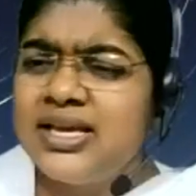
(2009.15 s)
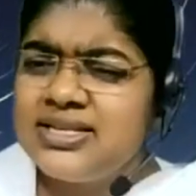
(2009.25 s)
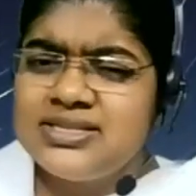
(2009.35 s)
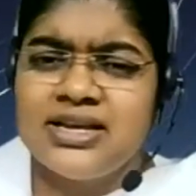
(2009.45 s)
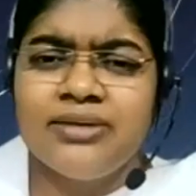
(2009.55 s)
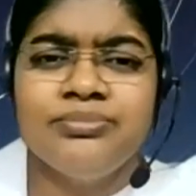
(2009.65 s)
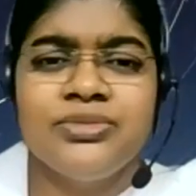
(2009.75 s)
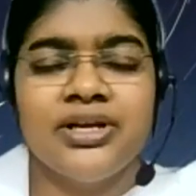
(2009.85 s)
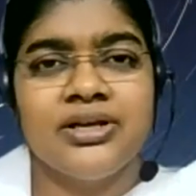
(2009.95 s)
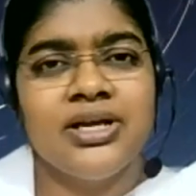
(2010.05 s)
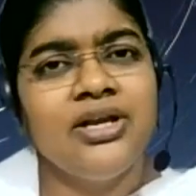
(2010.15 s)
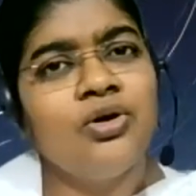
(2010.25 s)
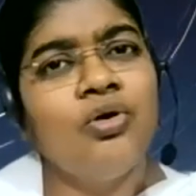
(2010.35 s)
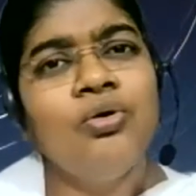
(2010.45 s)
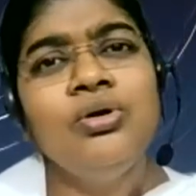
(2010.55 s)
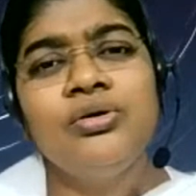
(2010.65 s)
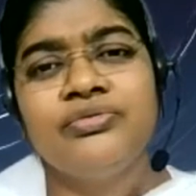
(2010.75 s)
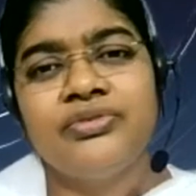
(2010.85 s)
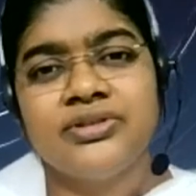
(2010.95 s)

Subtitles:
something in all of